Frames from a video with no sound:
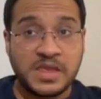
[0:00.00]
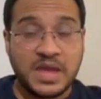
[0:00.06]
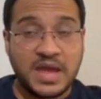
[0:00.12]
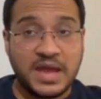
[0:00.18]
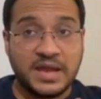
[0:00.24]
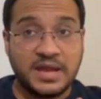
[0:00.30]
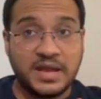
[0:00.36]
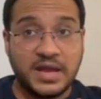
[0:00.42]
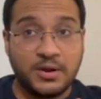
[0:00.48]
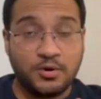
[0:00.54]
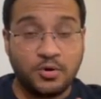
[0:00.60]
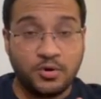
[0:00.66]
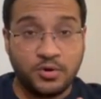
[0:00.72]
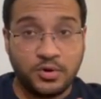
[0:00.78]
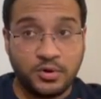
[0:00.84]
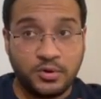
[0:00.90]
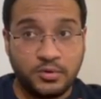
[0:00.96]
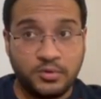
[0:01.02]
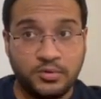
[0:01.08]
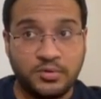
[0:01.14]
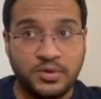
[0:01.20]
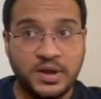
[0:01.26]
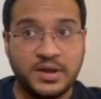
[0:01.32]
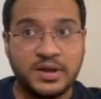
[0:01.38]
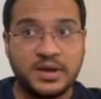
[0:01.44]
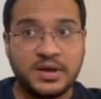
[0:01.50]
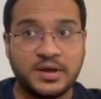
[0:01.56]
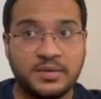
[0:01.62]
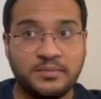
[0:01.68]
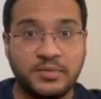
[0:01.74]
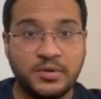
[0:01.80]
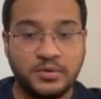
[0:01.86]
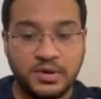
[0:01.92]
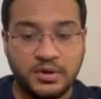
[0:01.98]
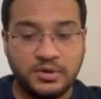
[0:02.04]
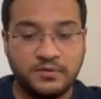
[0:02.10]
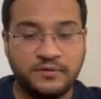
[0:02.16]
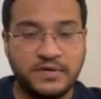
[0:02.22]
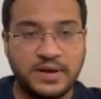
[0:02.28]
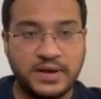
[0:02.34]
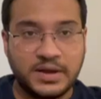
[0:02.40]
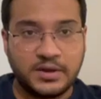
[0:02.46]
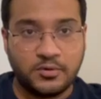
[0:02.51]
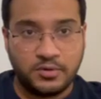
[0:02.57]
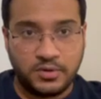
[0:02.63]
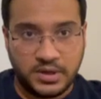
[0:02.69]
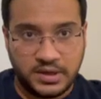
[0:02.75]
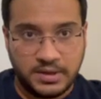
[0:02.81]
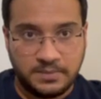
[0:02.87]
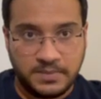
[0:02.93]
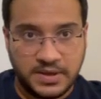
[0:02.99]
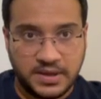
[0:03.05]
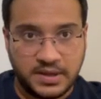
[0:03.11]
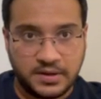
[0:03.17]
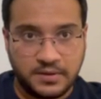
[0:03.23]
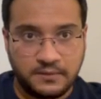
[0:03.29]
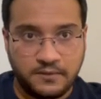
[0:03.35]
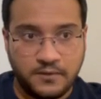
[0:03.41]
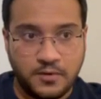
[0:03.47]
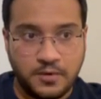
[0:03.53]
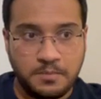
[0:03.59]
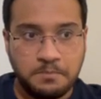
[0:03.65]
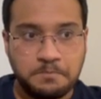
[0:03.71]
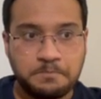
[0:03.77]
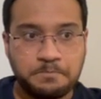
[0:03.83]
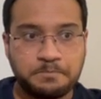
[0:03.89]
And in order to do that, you need to fill an online application form.